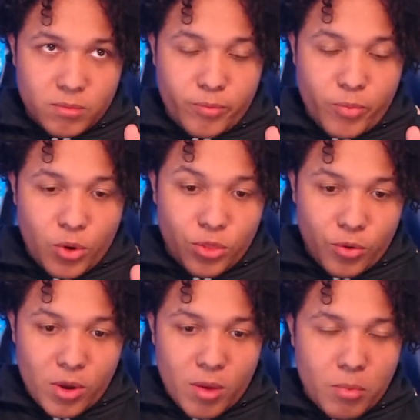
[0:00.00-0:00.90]
point
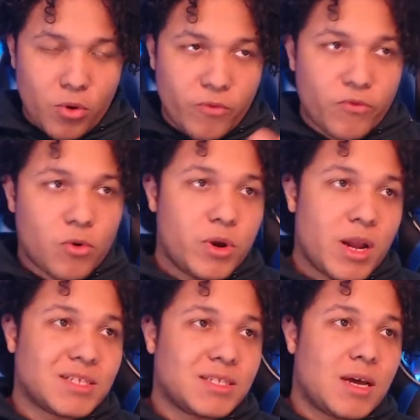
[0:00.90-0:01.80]
3 and point 4
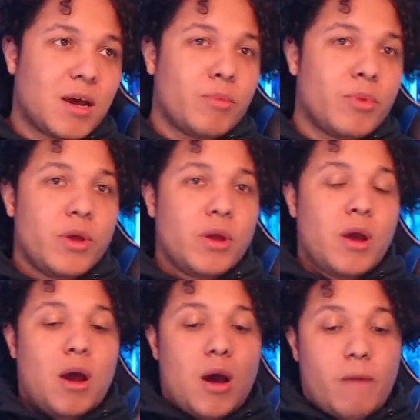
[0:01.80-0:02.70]
next time.
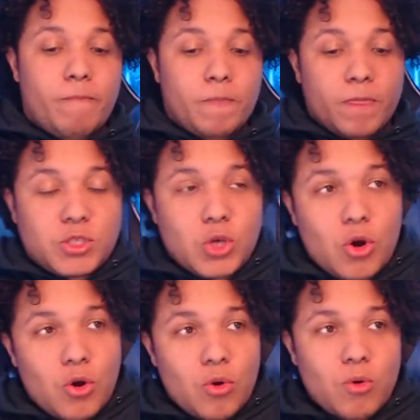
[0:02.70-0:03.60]

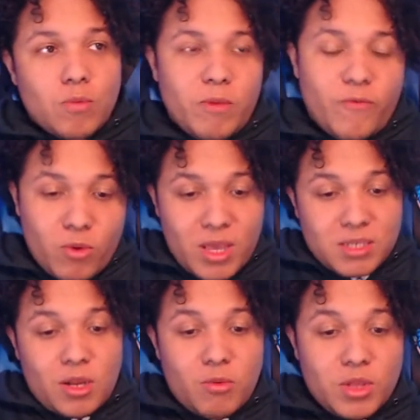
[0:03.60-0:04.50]
So before we get
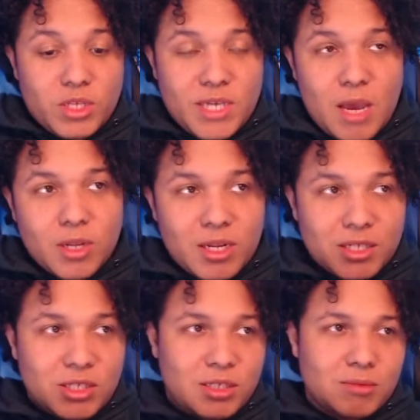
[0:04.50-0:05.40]
started with the chapter,
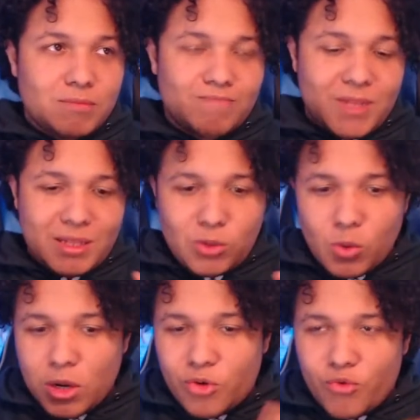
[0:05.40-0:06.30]
let's
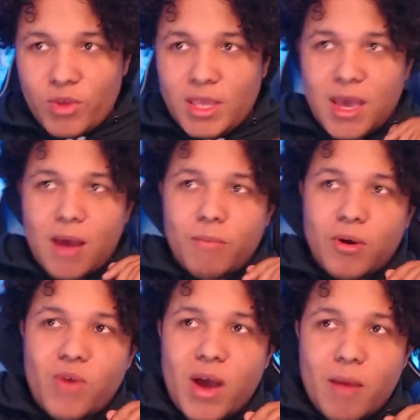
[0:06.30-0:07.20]
do a little recap
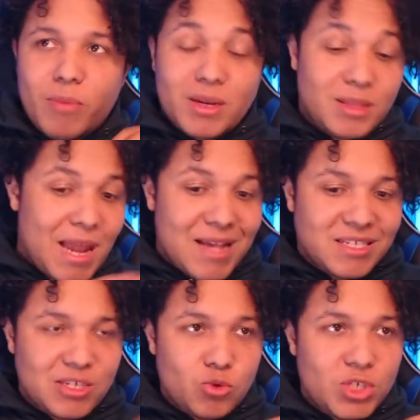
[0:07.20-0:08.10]
of what happened in the
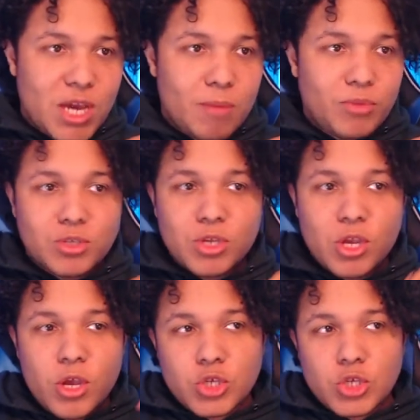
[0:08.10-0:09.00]
last two chapters.
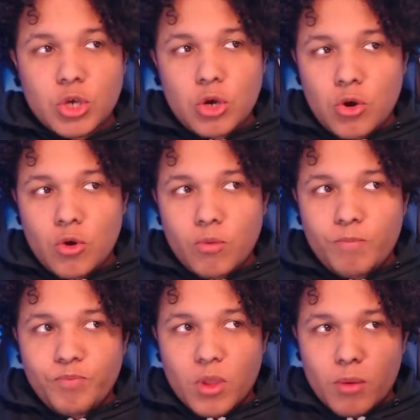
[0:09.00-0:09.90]
So
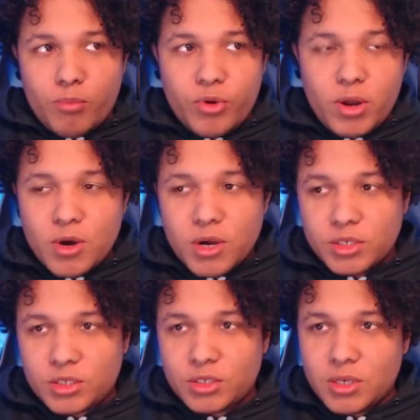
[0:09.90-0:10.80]
pretty
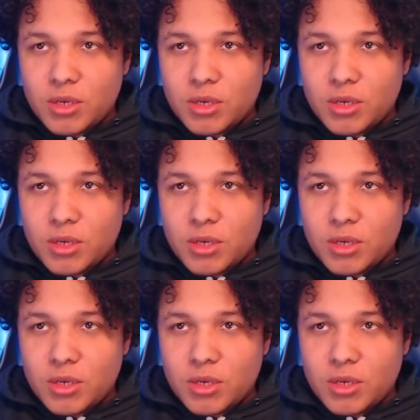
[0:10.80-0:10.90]
much,